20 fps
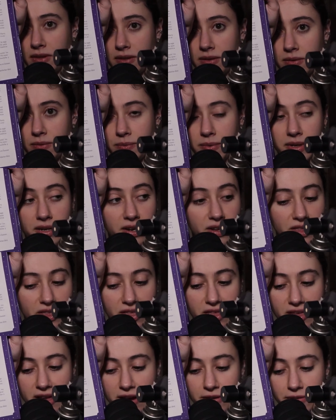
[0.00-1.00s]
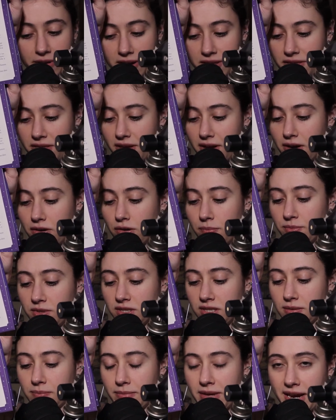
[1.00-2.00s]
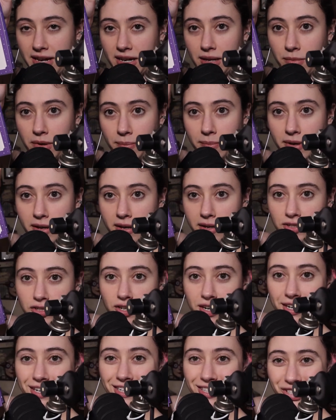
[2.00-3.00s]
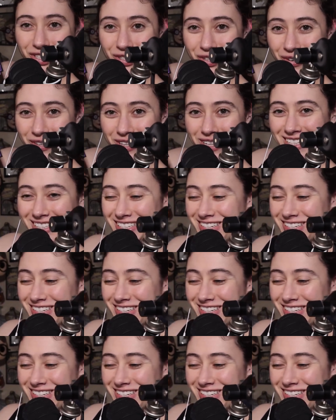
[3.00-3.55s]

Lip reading: We got that right there. I'm smacking my mic trying to show this to you